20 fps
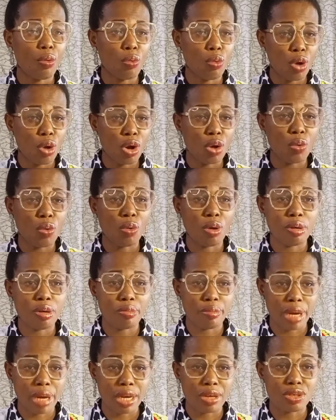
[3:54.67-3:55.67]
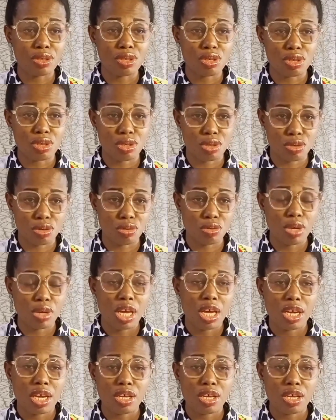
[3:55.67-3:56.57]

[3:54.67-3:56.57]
walk 1 mile to school.